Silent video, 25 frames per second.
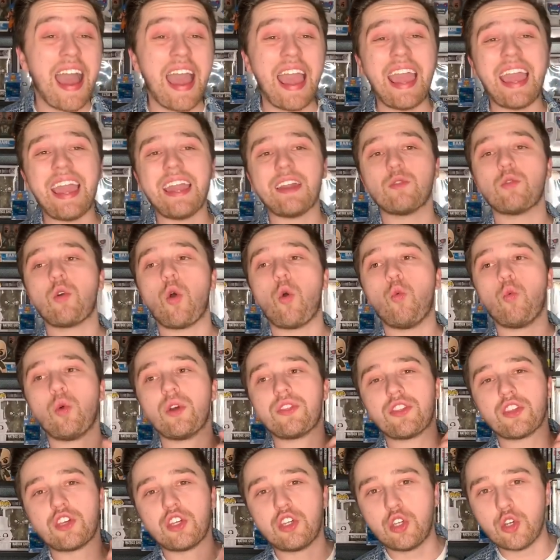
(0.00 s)
and
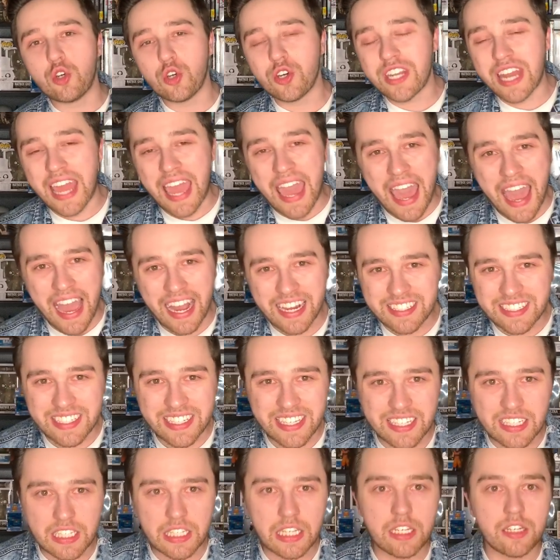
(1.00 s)
with good
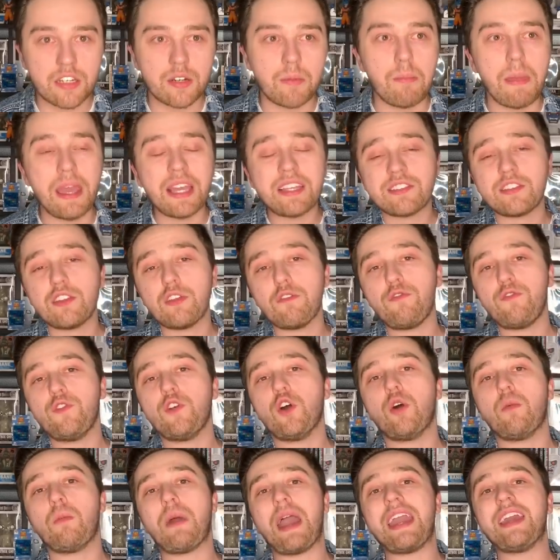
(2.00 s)
acting in here, makes the
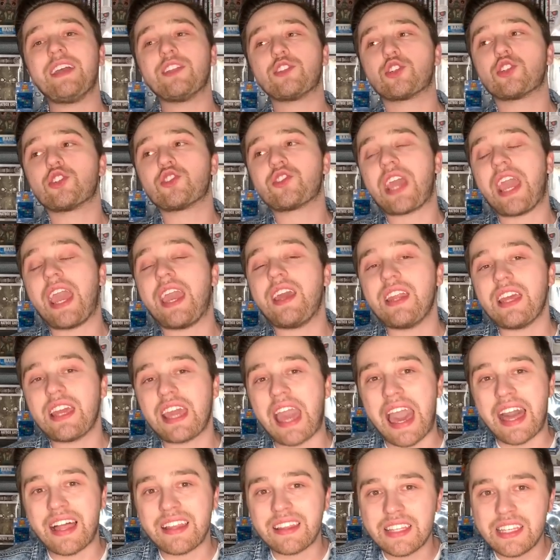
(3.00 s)
film entertaining
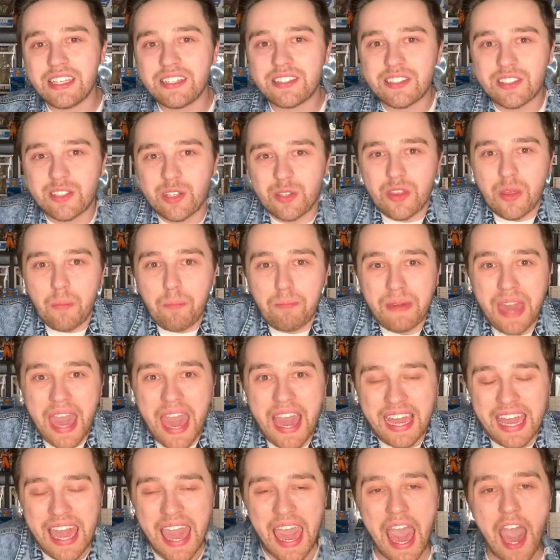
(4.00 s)
at least till the
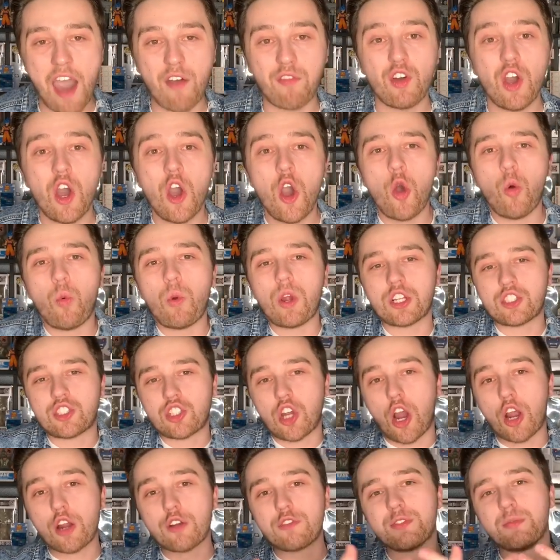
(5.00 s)
back half, where it's
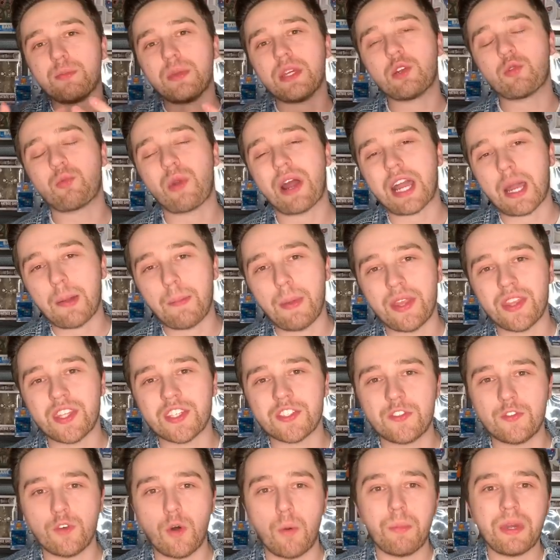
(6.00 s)
hard for me to recommend
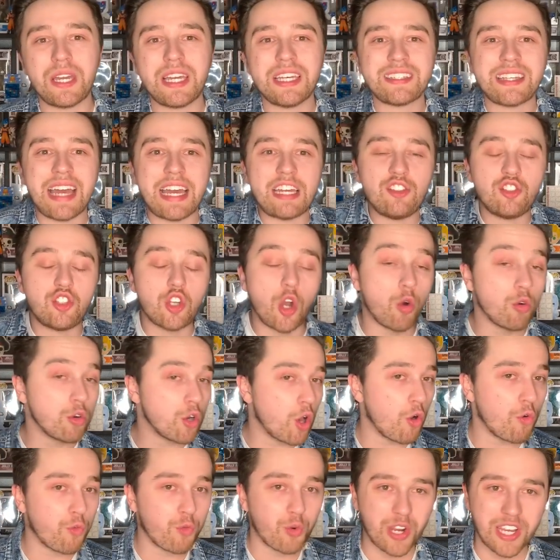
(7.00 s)
this film because I don't
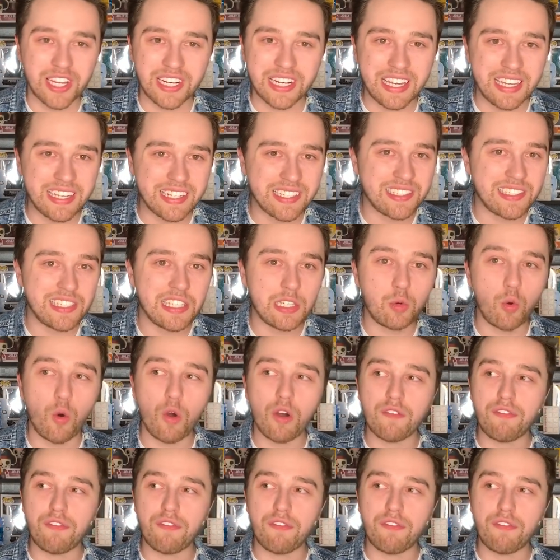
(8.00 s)
know if we're going to get a sequel.